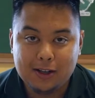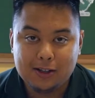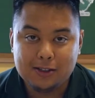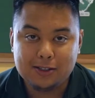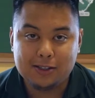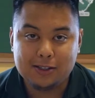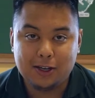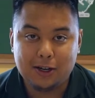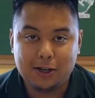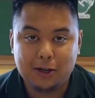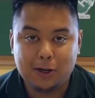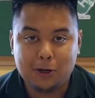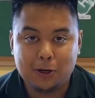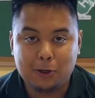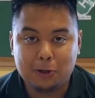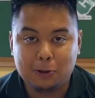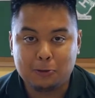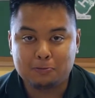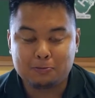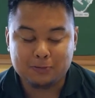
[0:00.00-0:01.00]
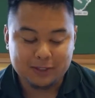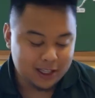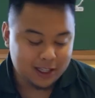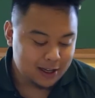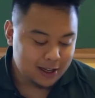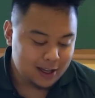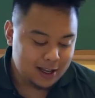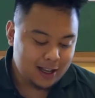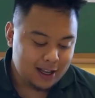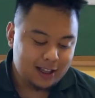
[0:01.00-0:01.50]
So
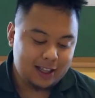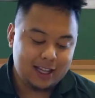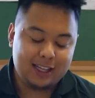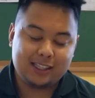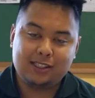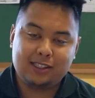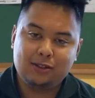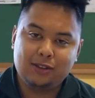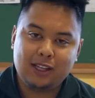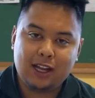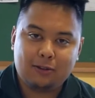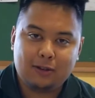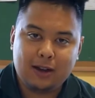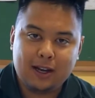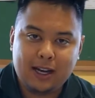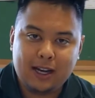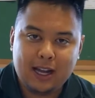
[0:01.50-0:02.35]
let's do that right